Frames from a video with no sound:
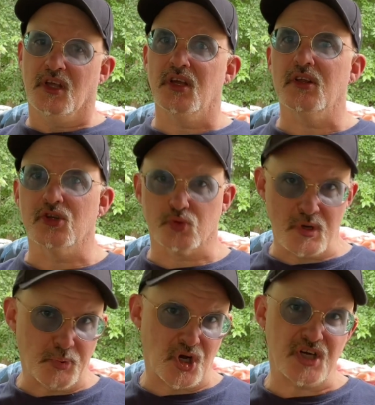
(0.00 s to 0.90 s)
There's
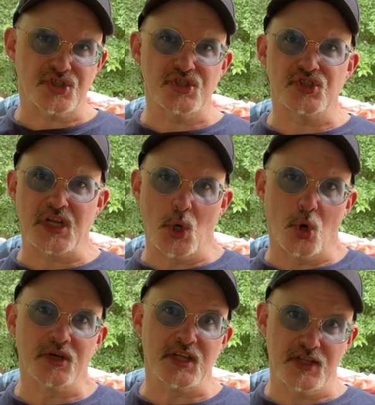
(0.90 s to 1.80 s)
repercussions that go
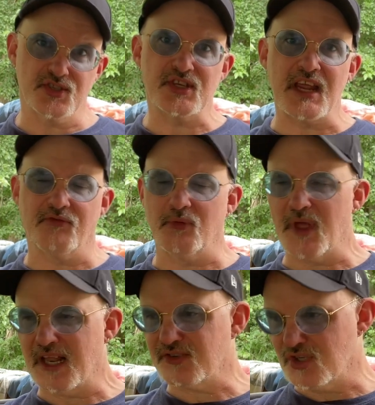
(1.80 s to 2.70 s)
on to this day from
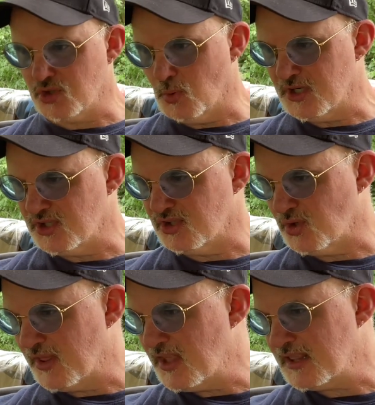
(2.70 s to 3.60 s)
that situation. So
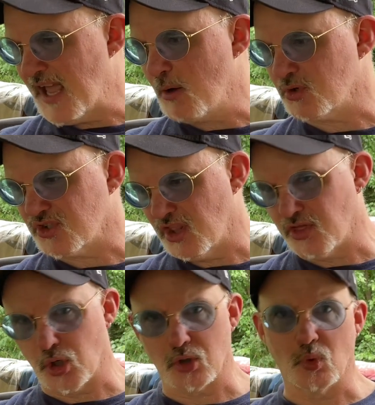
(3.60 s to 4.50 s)
I think that was the
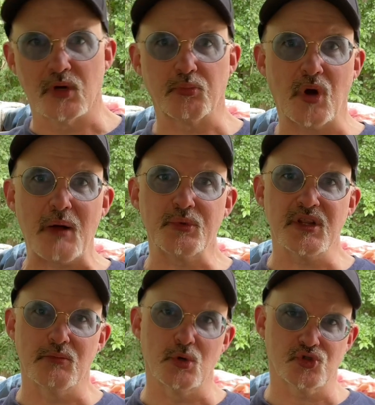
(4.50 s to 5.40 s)
third one. Probably the
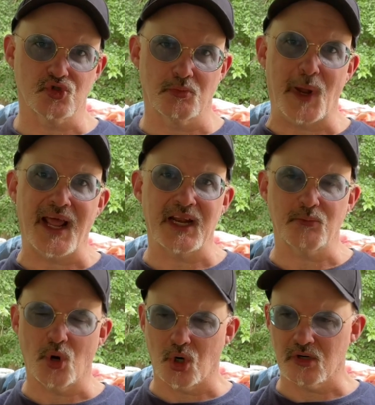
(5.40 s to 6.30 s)
most dramatic
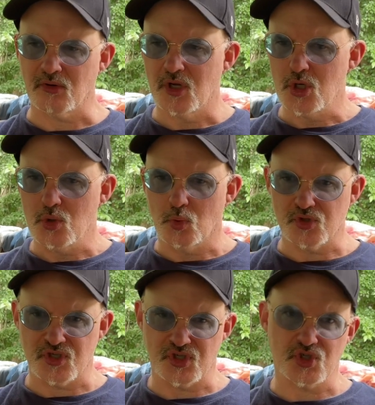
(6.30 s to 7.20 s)
part was
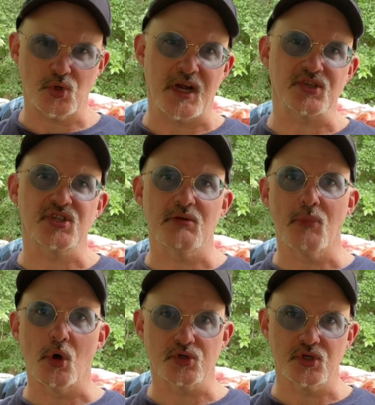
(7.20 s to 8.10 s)
the stress, the
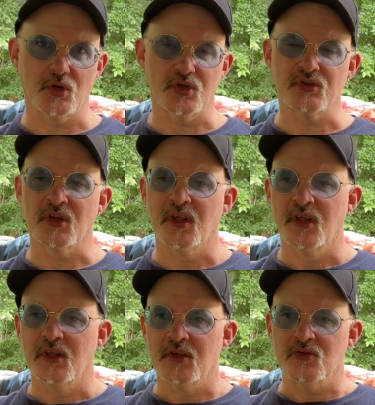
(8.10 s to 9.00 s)
emotional, and
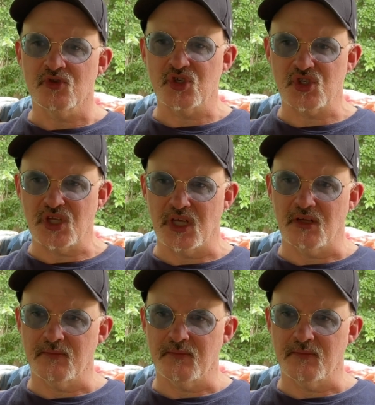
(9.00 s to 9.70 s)
just the